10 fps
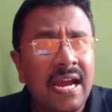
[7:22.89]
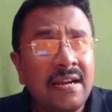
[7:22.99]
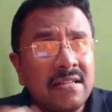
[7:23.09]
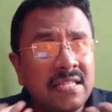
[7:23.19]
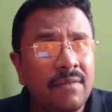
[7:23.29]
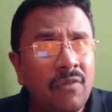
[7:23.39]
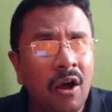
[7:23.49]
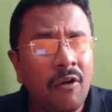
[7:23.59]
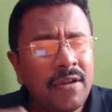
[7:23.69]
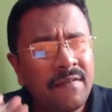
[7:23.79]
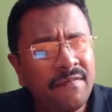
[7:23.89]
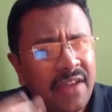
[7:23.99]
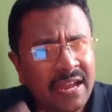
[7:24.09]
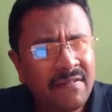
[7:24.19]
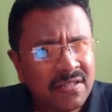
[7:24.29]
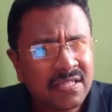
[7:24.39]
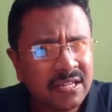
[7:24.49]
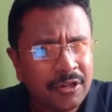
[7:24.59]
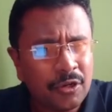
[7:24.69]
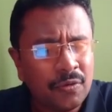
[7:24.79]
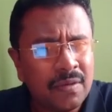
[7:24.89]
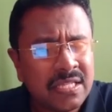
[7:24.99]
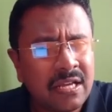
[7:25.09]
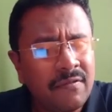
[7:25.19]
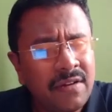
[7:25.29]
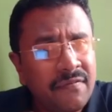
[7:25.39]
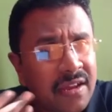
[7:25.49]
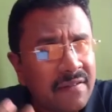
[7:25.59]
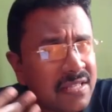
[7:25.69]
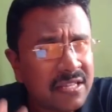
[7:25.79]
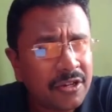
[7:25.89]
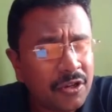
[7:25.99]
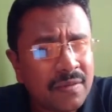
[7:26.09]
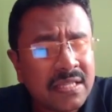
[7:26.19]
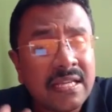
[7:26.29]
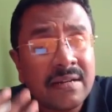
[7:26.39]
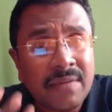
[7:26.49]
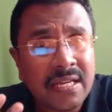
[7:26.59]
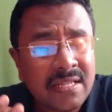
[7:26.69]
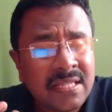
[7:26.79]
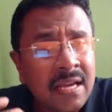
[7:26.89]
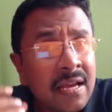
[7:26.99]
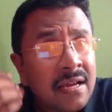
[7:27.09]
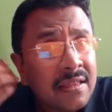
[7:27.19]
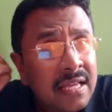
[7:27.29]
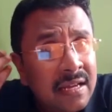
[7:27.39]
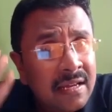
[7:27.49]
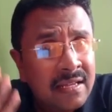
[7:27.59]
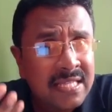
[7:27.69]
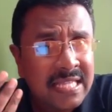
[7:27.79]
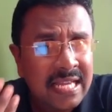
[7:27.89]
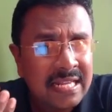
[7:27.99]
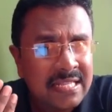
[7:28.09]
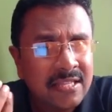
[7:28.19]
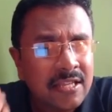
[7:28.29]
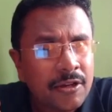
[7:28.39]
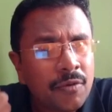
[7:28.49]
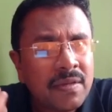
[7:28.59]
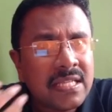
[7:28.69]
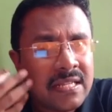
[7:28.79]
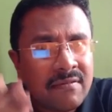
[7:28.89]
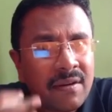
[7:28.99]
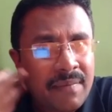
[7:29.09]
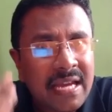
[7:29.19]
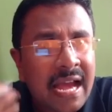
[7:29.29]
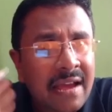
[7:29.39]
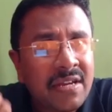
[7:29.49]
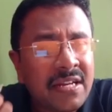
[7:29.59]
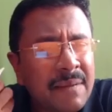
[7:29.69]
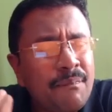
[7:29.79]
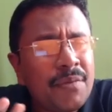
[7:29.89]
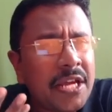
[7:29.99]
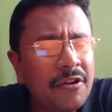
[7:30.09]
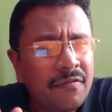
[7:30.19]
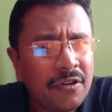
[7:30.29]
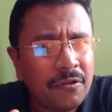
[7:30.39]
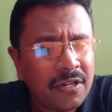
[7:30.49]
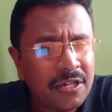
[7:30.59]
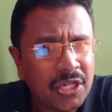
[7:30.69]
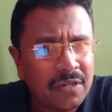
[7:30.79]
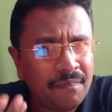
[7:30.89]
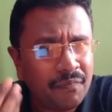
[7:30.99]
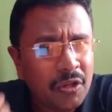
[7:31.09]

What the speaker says: And somehow it favors the tumors. How it favors the tumors? That means the tumor cells will be having deprived of nutrition.